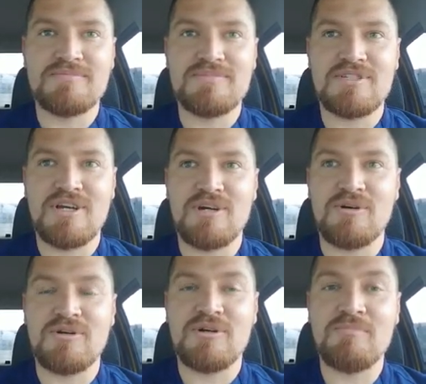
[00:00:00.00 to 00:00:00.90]

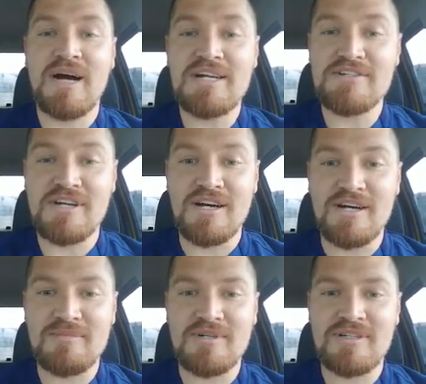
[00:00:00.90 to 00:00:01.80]
So my
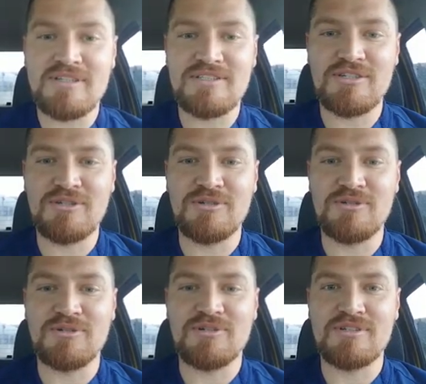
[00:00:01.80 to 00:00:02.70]
job
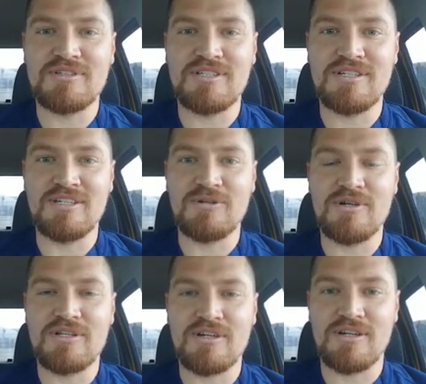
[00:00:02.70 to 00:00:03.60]
to deal
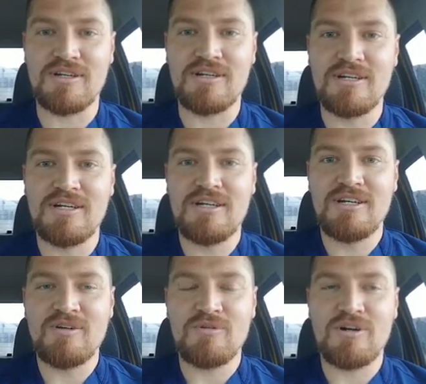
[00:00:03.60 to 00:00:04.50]
with her,
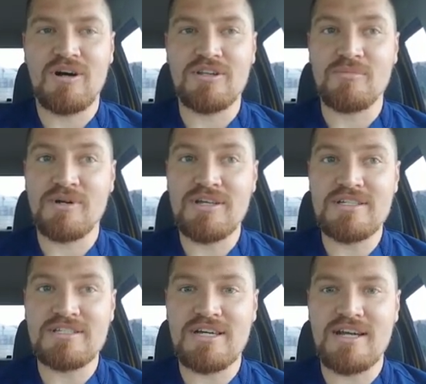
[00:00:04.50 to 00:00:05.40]
well, on the
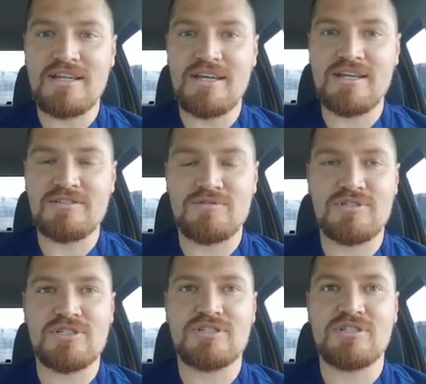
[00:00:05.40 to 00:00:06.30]
breathing side of things, was
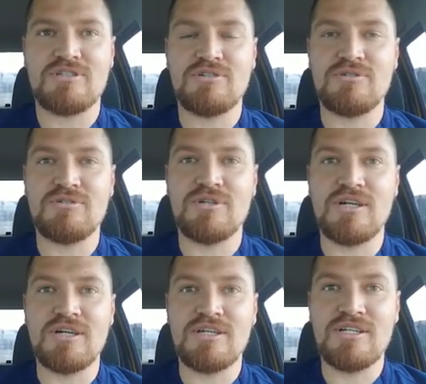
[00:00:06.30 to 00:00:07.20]
just to do
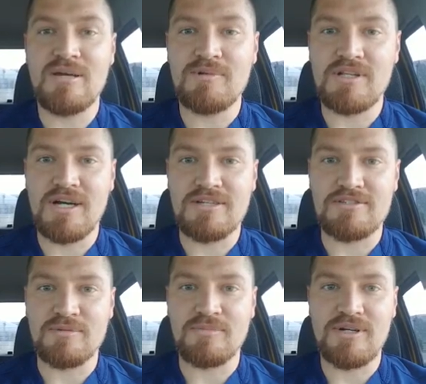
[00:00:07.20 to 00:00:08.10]

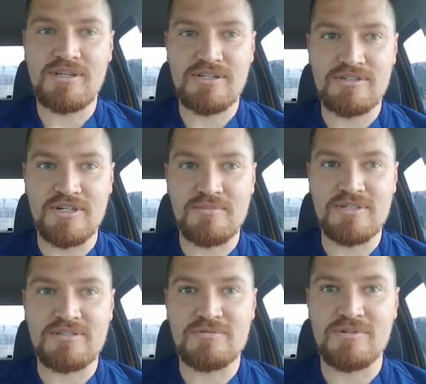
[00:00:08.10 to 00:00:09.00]
nebulizer breathing
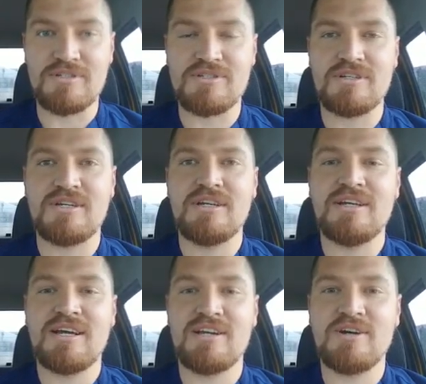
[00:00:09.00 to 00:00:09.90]
treatments, which
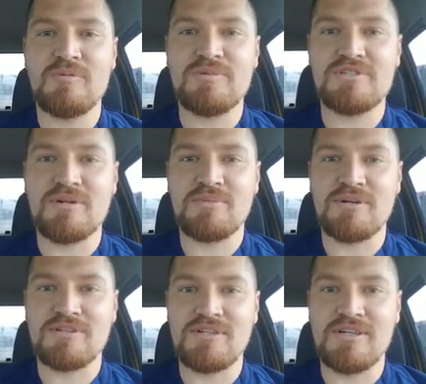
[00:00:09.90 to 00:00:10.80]
kind of opens up
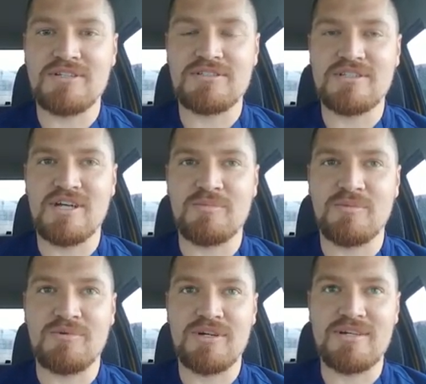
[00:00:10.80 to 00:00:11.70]
her lungs to help her
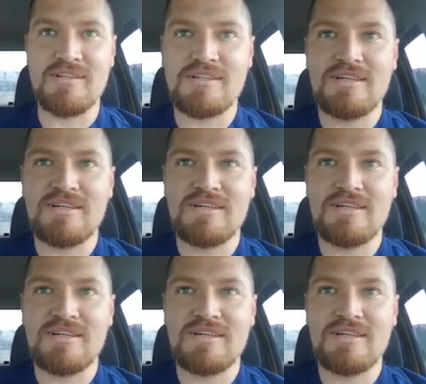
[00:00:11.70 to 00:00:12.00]
breathe.